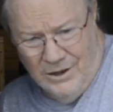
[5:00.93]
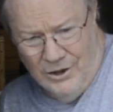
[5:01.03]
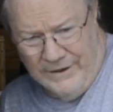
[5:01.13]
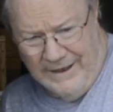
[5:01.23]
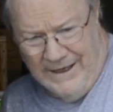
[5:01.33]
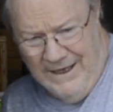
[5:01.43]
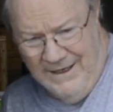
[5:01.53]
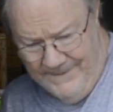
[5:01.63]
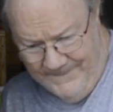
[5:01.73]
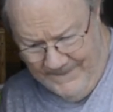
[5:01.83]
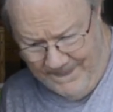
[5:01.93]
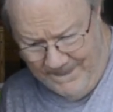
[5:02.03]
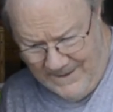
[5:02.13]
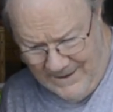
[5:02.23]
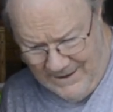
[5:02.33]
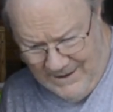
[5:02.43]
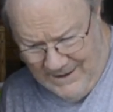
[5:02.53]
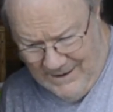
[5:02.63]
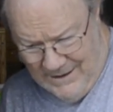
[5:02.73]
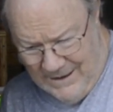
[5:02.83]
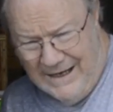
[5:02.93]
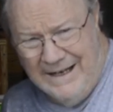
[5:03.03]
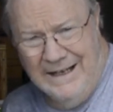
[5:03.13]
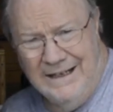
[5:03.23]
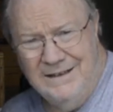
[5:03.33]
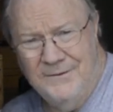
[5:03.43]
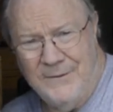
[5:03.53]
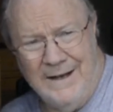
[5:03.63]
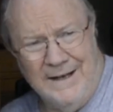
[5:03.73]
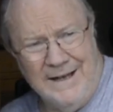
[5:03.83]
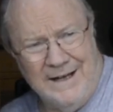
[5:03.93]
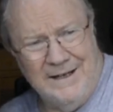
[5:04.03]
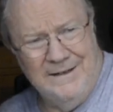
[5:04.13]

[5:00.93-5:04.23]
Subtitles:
Okay, I finally got it